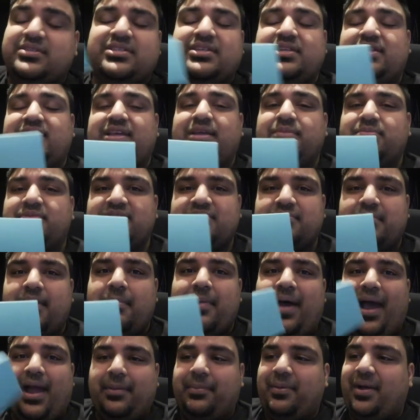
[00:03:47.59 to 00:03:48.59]
just gonna keep this in my
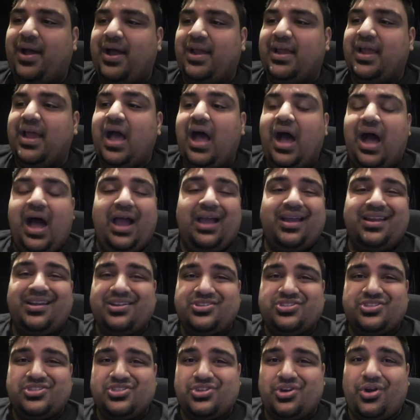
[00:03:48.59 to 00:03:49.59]
backpack. I can
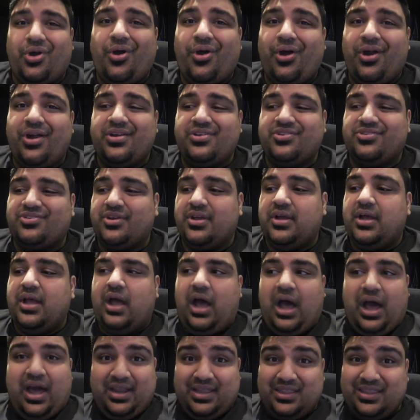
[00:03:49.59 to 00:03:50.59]
actually charge
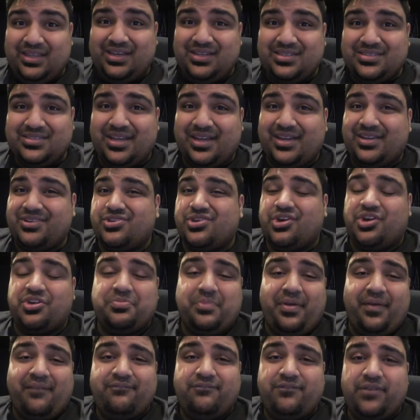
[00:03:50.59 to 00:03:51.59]
out of this. I can charge
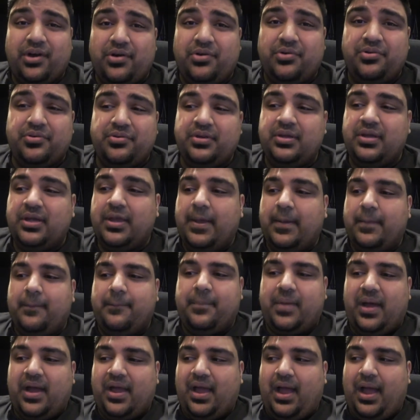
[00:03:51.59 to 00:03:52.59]
my phone,
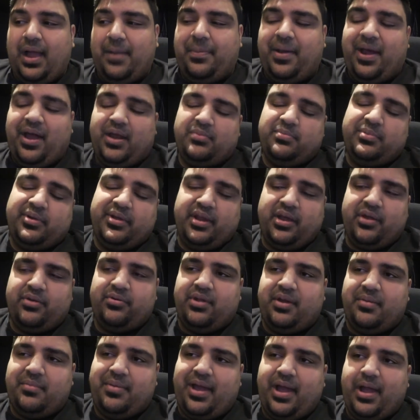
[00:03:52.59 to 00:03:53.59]
my iPad, but I don't
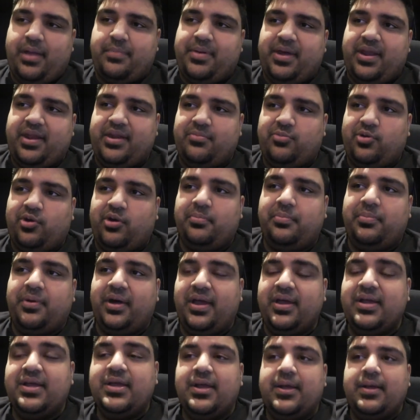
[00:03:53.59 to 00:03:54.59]
have my iPad anymore,
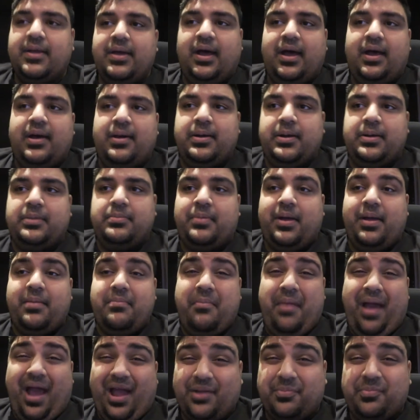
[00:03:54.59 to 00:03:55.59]
but my
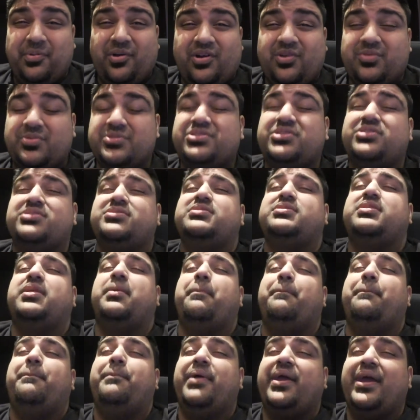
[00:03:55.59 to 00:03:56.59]
MacBook, which is the
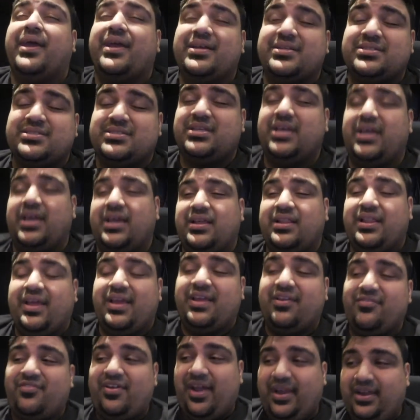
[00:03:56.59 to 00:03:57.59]
biggest thing.
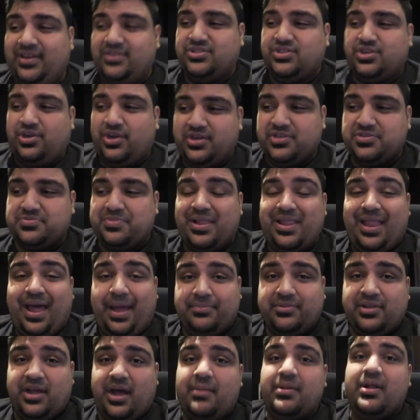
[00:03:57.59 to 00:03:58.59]
Like, if I can charge my
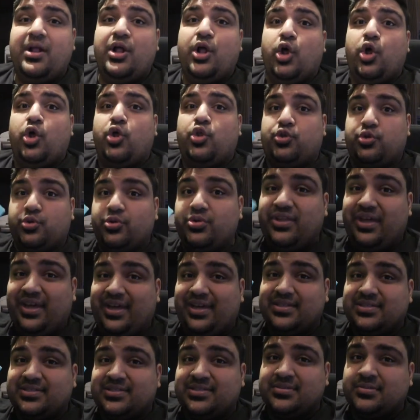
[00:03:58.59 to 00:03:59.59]
laptop through
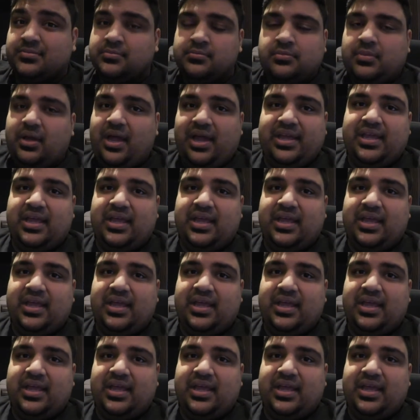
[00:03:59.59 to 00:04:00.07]
this, I